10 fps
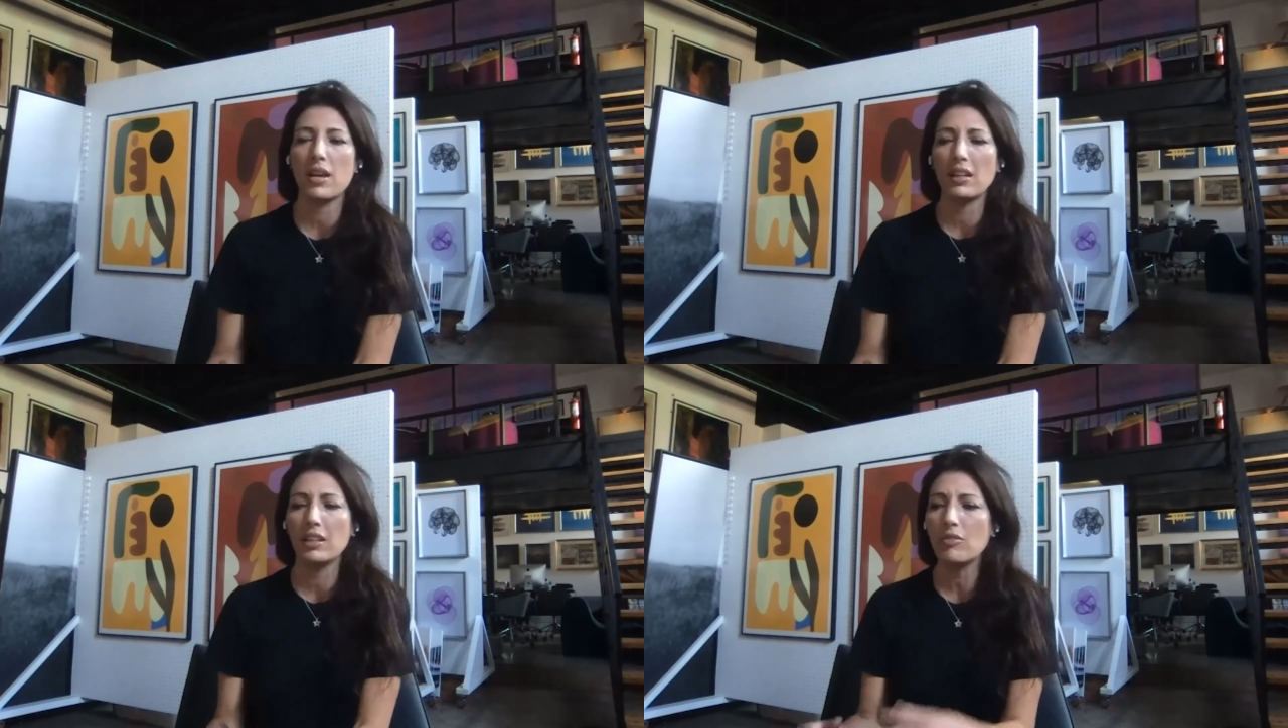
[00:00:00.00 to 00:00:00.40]

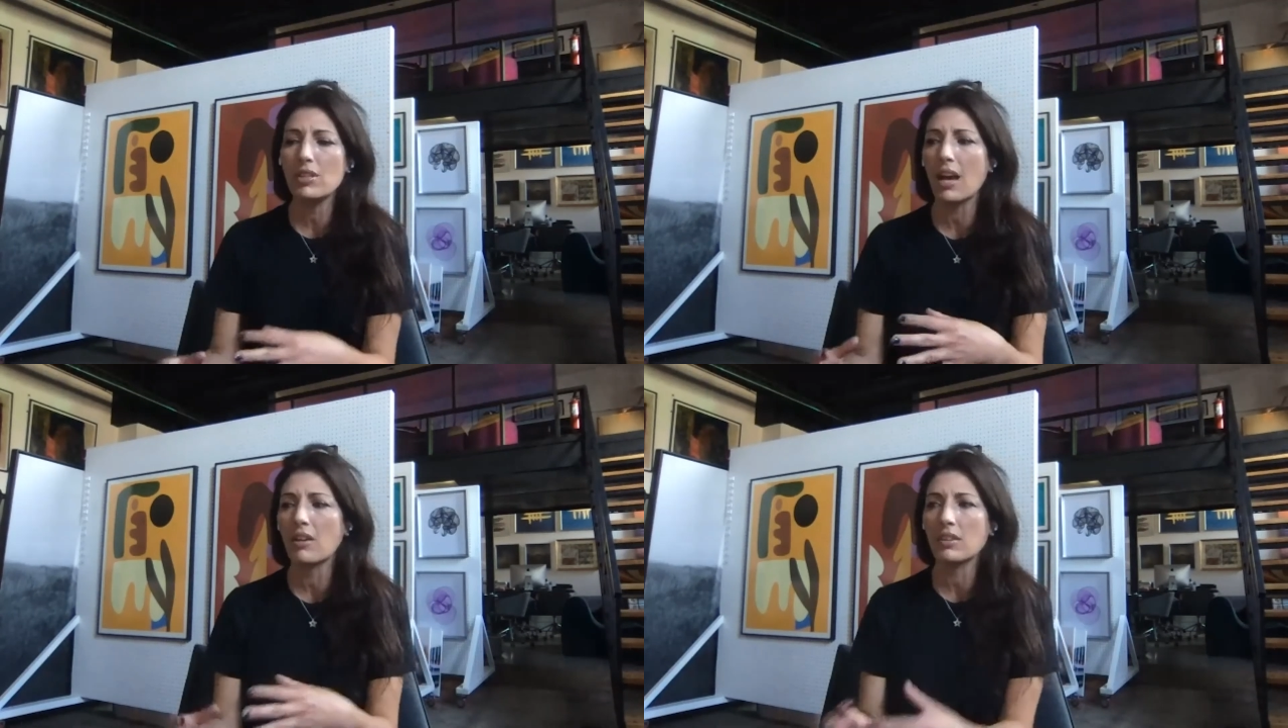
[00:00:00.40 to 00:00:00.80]
And even
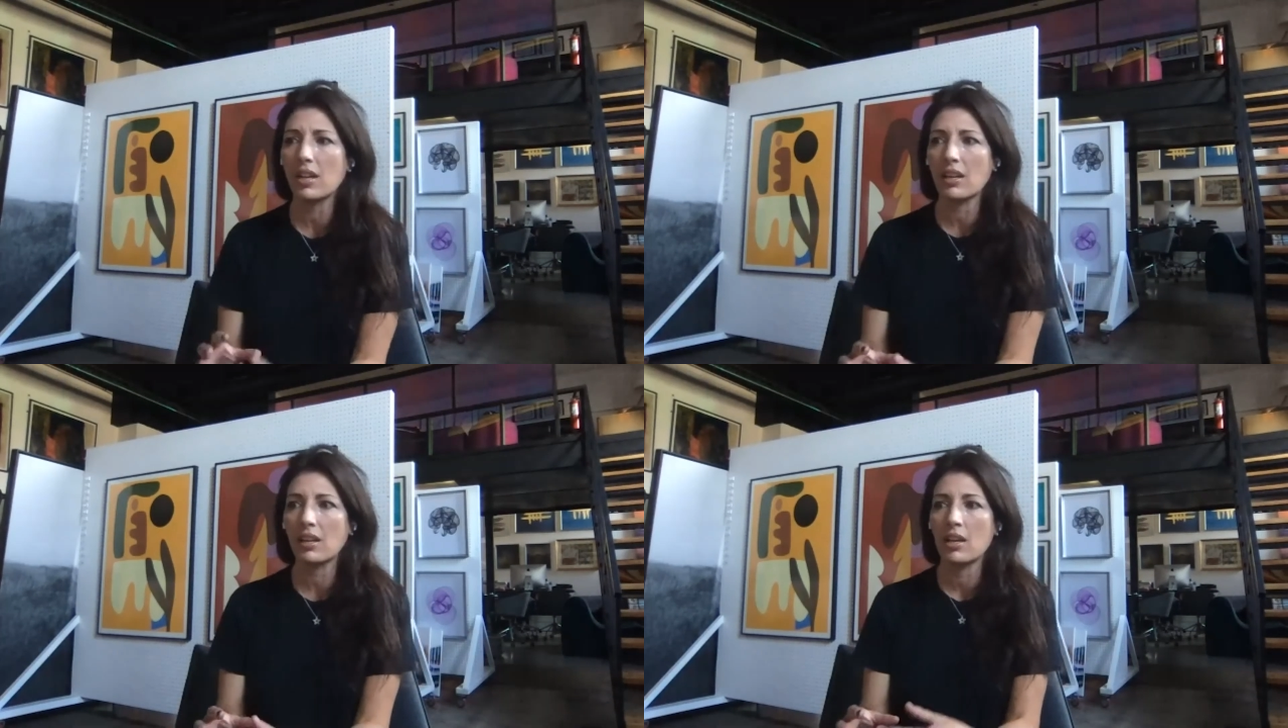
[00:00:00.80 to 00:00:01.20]
down
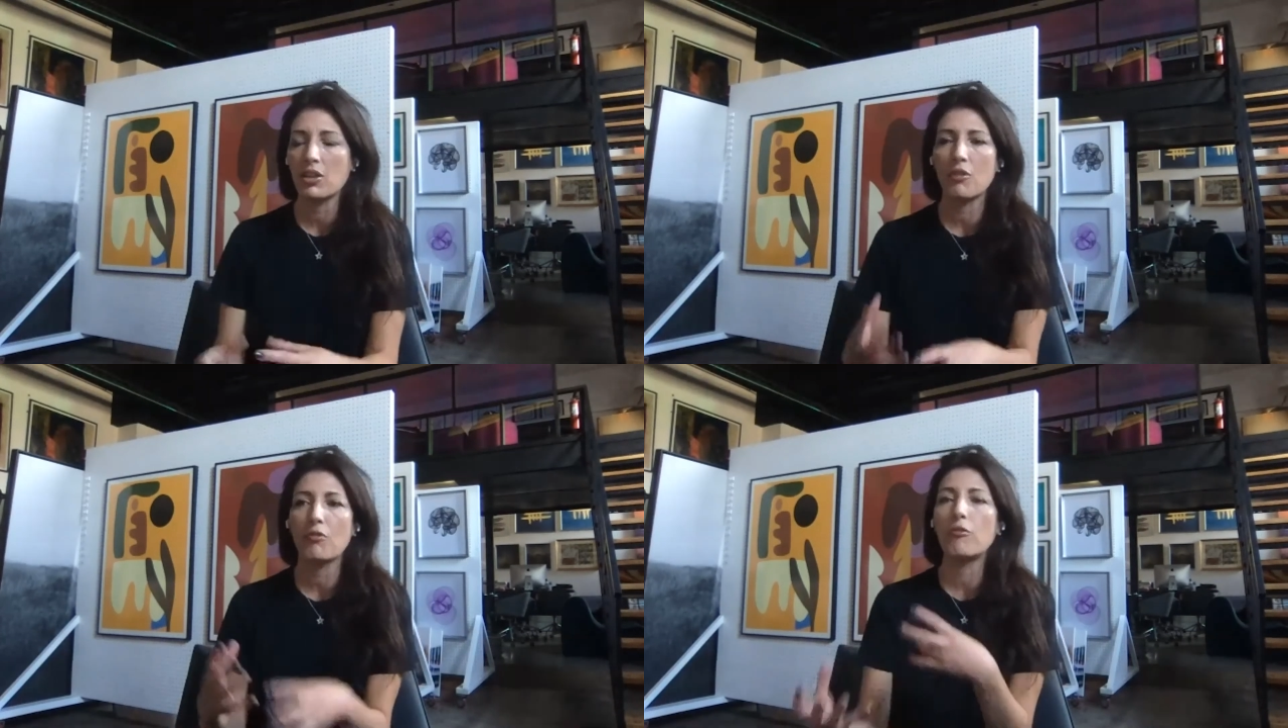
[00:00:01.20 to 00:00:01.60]
to
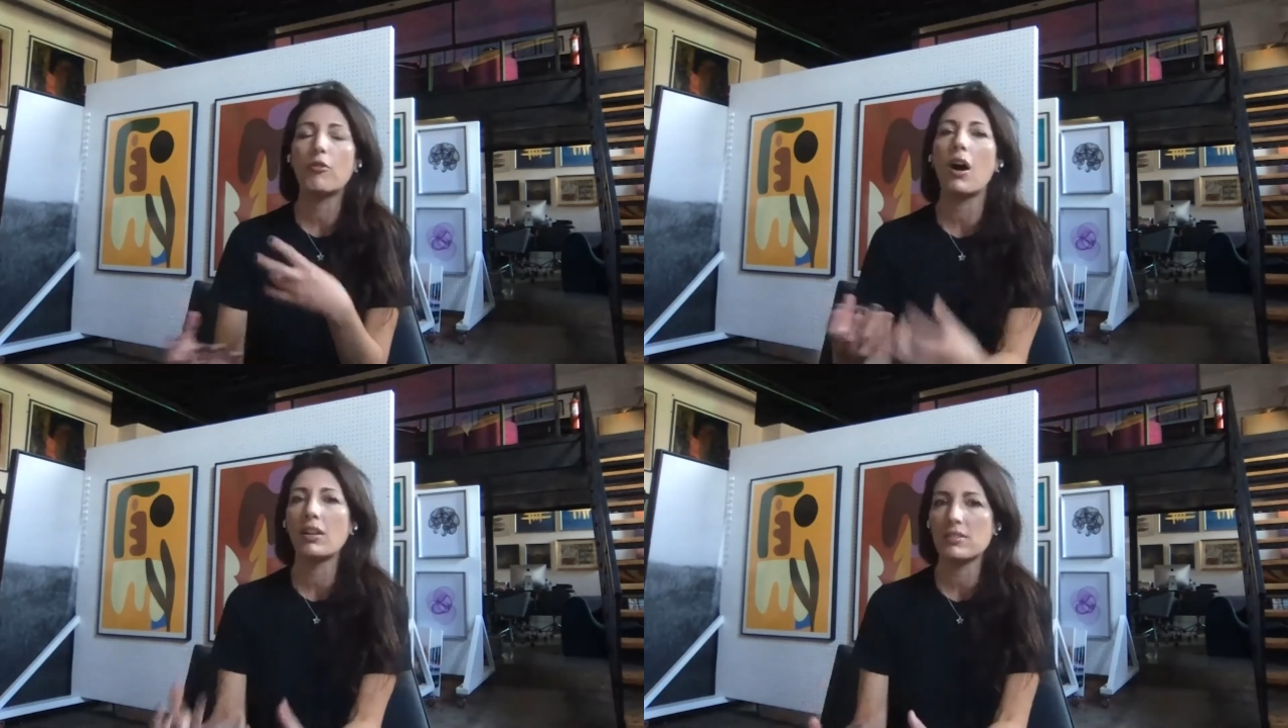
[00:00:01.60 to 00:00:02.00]
the
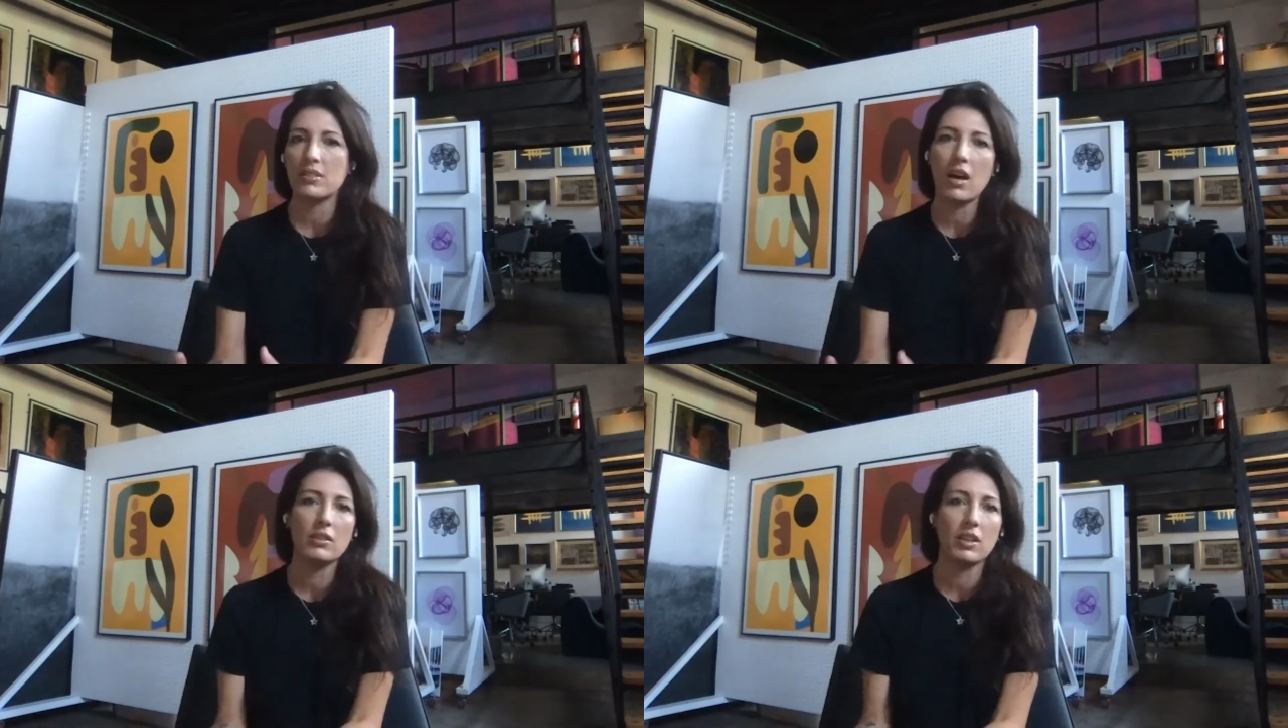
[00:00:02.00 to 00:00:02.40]
fonts
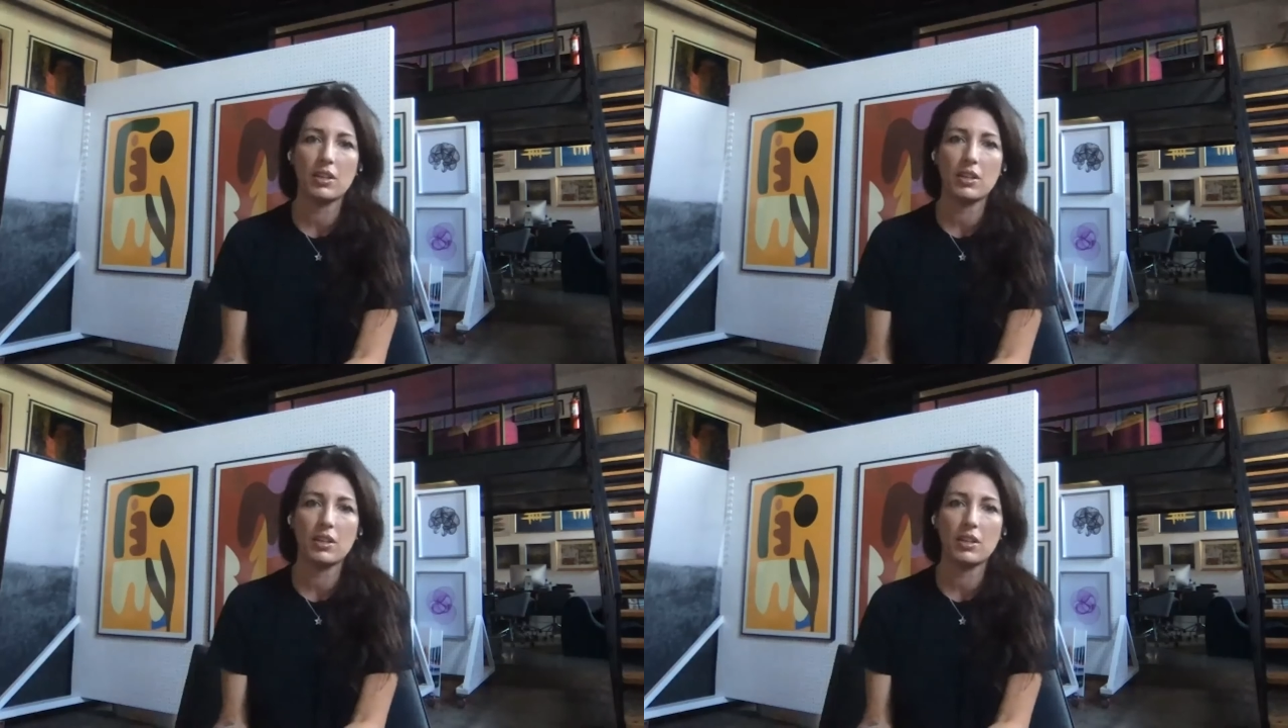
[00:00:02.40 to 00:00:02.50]
on